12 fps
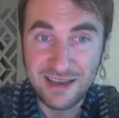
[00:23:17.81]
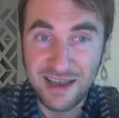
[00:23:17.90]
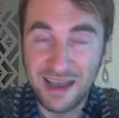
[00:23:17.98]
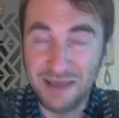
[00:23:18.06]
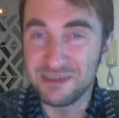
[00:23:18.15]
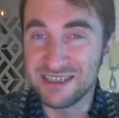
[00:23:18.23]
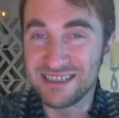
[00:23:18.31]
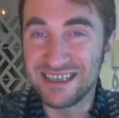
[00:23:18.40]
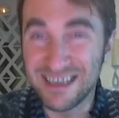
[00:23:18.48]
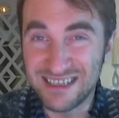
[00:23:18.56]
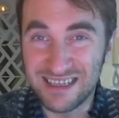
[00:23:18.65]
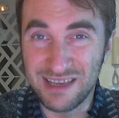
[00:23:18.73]
I'm just
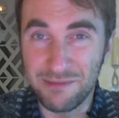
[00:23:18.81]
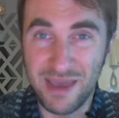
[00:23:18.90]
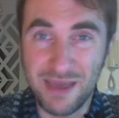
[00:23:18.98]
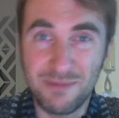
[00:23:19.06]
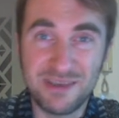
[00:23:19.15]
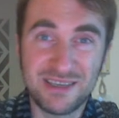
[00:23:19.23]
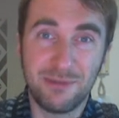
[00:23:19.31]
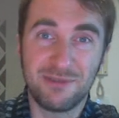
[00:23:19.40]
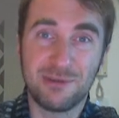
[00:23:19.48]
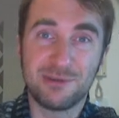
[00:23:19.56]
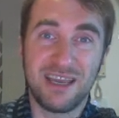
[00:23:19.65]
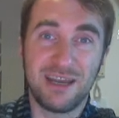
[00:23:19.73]
guessing. Maybe some of
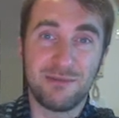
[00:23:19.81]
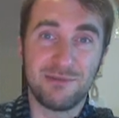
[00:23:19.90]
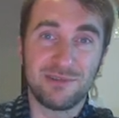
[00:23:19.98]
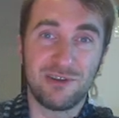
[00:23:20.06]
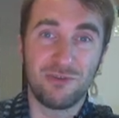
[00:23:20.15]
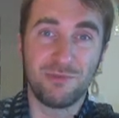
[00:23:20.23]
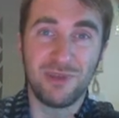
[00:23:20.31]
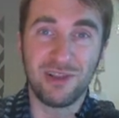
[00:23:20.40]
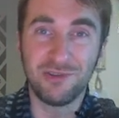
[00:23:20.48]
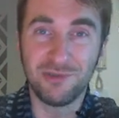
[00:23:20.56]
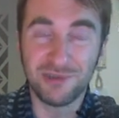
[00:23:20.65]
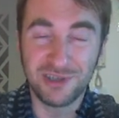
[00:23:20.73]
those animals are
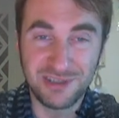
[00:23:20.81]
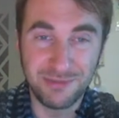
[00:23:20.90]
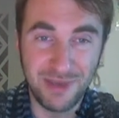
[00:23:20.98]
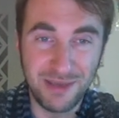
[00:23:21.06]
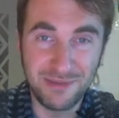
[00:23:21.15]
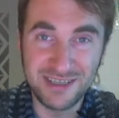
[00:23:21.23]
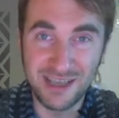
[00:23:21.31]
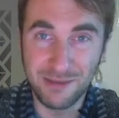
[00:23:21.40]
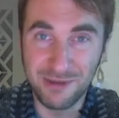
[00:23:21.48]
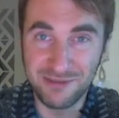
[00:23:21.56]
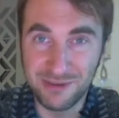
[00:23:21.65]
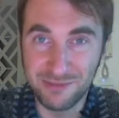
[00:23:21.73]
malnourished. Maybe some
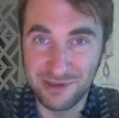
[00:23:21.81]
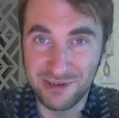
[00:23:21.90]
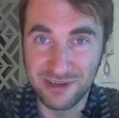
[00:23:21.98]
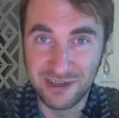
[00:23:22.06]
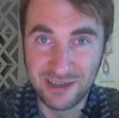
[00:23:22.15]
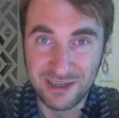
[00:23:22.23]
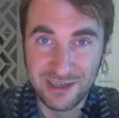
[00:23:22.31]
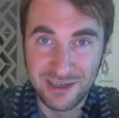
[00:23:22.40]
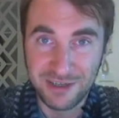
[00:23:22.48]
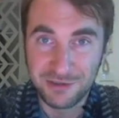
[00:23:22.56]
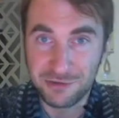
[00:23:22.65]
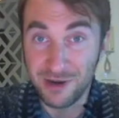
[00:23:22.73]
of them are
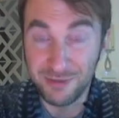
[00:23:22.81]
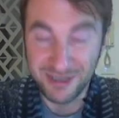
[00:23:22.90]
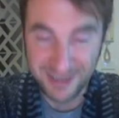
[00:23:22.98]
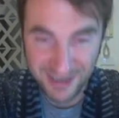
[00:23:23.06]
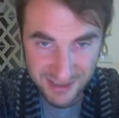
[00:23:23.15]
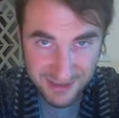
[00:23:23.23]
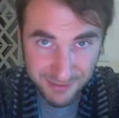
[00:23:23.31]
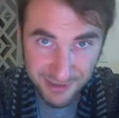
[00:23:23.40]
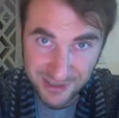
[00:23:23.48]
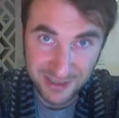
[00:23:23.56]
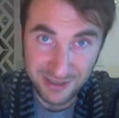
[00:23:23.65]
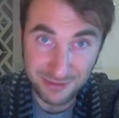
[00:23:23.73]
traumatized
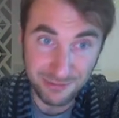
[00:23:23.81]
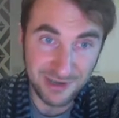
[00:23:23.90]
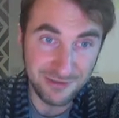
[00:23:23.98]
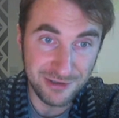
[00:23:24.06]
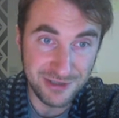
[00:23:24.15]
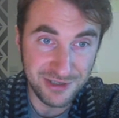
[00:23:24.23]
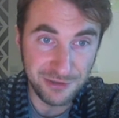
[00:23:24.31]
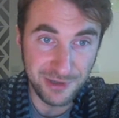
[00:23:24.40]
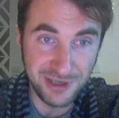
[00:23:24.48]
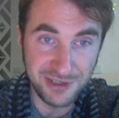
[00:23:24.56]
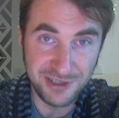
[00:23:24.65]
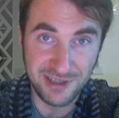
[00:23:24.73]
by whatever
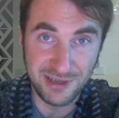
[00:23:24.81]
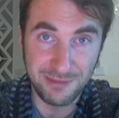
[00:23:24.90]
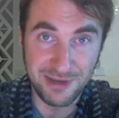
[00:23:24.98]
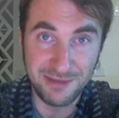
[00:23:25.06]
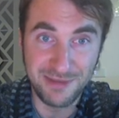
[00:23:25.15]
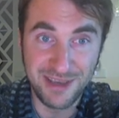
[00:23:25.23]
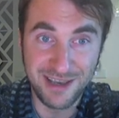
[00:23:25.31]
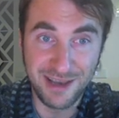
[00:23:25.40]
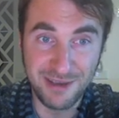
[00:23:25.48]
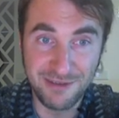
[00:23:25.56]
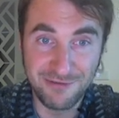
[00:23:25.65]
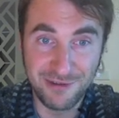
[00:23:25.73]
situation they might be
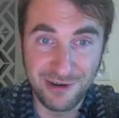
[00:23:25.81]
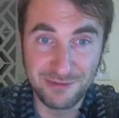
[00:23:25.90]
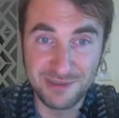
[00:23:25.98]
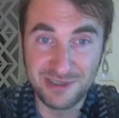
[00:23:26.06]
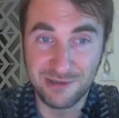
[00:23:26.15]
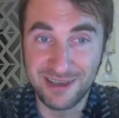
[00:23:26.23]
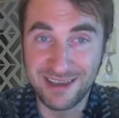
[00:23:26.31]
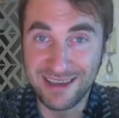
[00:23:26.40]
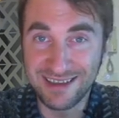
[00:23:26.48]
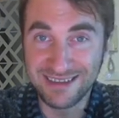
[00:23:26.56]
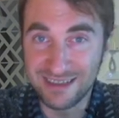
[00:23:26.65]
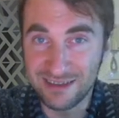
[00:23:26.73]
coming from. So I
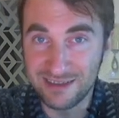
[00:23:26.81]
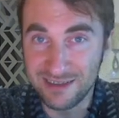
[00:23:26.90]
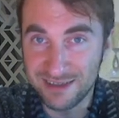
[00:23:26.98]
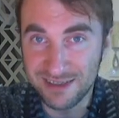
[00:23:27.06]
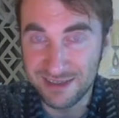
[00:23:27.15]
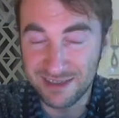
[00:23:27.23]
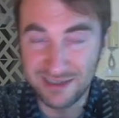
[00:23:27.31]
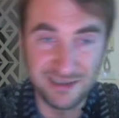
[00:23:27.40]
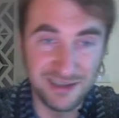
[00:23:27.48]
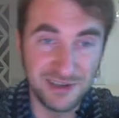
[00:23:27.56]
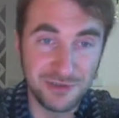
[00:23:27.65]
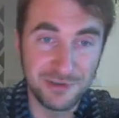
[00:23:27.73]
guess that this is an
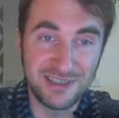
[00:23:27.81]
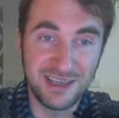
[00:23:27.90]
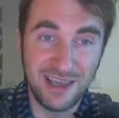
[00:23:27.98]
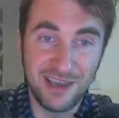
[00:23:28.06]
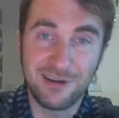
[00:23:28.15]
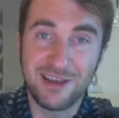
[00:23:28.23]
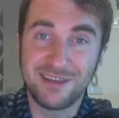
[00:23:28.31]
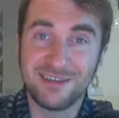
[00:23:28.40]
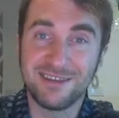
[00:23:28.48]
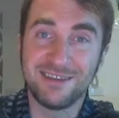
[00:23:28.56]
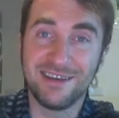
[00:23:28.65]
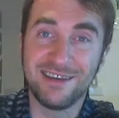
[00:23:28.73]
interesting area
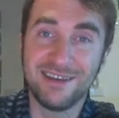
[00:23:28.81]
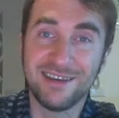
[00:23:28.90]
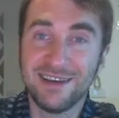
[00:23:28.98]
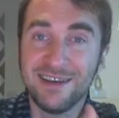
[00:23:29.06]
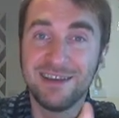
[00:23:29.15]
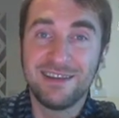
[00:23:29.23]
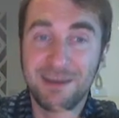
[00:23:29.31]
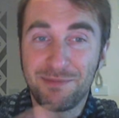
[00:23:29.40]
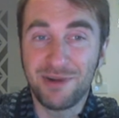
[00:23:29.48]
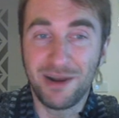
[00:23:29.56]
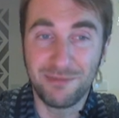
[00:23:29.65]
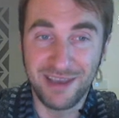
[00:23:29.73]
that they
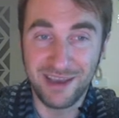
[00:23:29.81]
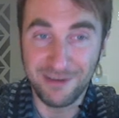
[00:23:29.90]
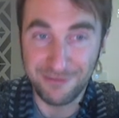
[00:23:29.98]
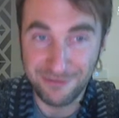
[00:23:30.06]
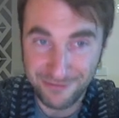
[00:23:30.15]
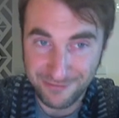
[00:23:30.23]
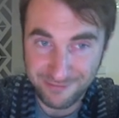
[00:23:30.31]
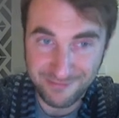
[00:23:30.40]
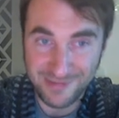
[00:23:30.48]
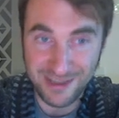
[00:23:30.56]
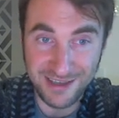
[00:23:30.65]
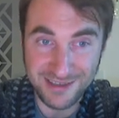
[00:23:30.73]
probably have
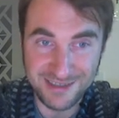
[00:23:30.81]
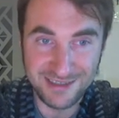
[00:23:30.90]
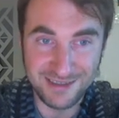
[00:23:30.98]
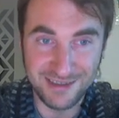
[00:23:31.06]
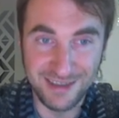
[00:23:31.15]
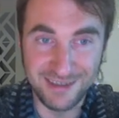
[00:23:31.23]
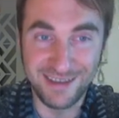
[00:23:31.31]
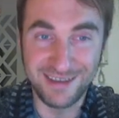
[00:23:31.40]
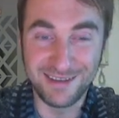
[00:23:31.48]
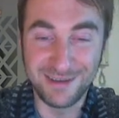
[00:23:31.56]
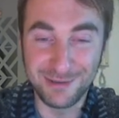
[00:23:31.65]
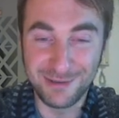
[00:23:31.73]
things that they
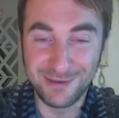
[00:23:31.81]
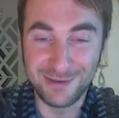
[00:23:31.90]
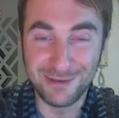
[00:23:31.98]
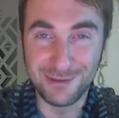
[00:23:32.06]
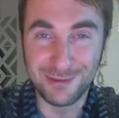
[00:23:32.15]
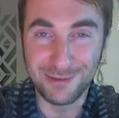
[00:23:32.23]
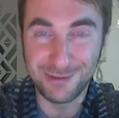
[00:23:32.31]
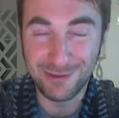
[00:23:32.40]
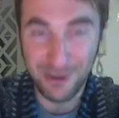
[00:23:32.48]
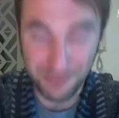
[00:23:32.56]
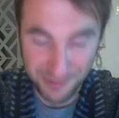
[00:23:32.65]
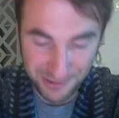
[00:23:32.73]
do to
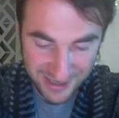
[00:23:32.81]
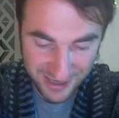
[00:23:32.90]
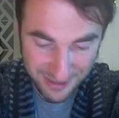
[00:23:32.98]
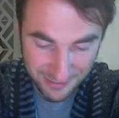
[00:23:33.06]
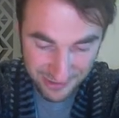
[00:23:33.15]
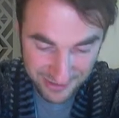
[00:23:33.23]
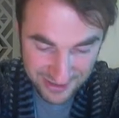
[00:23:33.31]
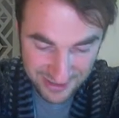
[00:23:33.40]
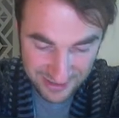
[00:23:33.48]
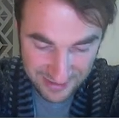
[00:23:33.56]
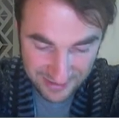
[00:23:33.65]
help those animals.